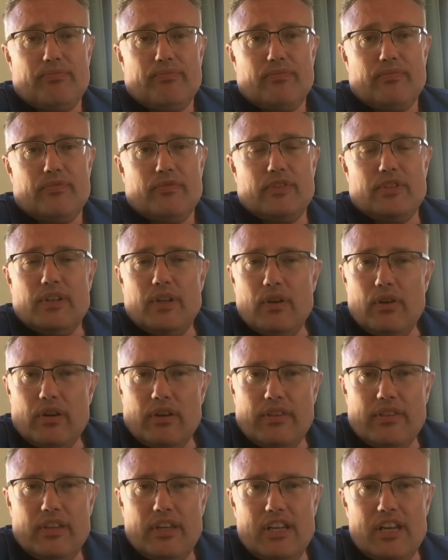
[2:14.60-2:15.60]
So now you've got to
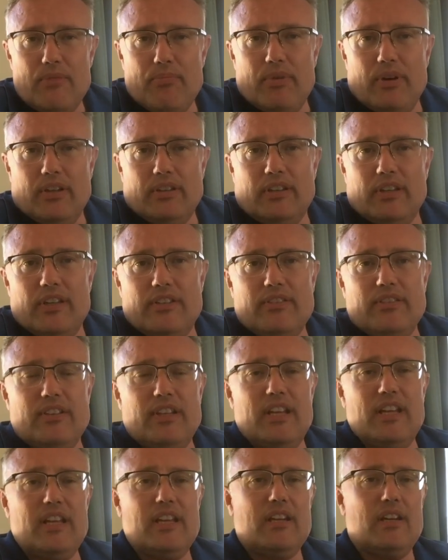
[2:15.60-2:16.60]
think about this. You're
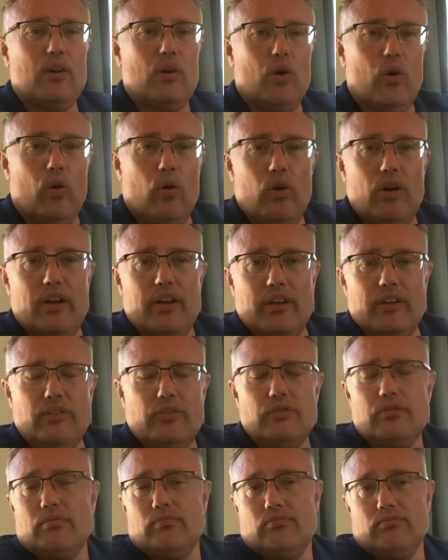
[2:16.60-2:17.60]
thinking
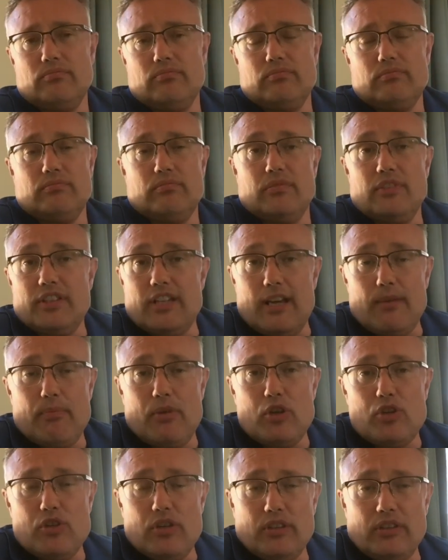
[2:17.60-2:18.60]
August, time I
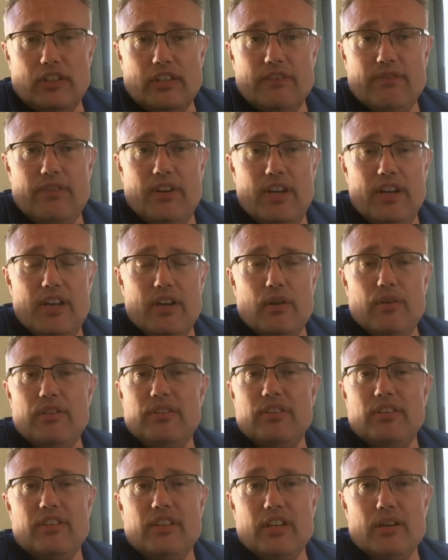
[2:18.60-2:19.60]
shot this video, this
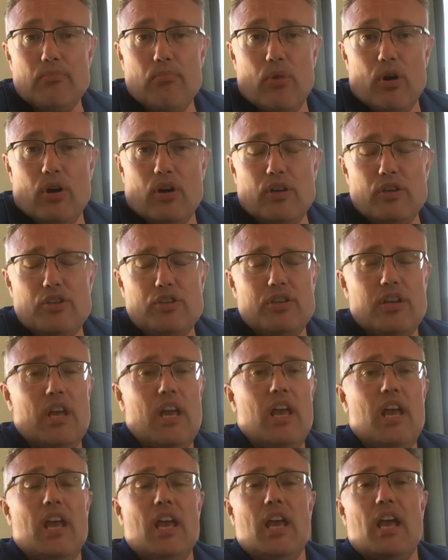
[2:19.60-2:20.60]
is now March.
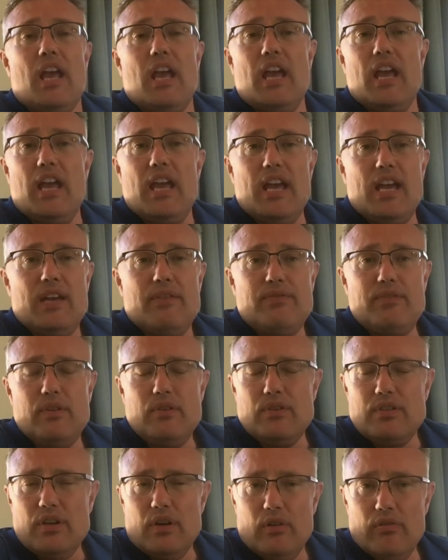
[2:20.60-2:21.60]
If you
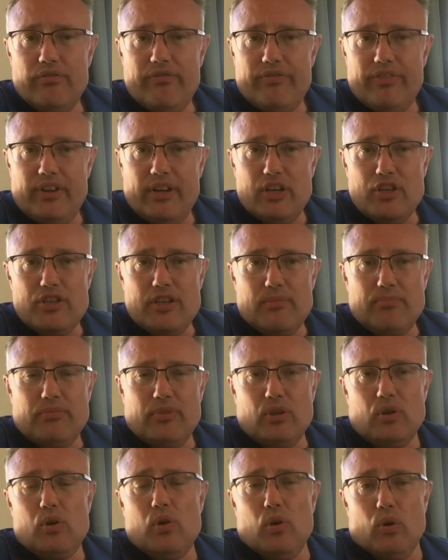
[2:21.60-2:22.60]
don't finish up the
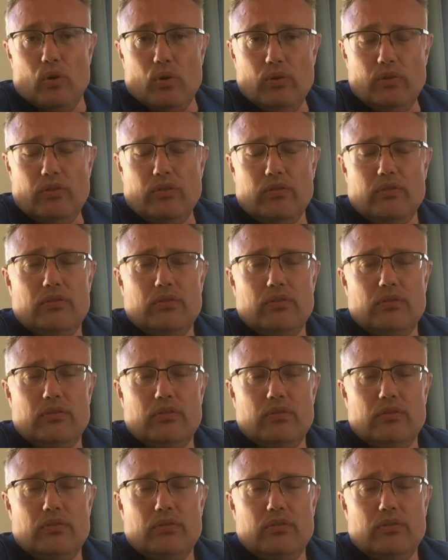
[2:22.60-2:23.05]
course,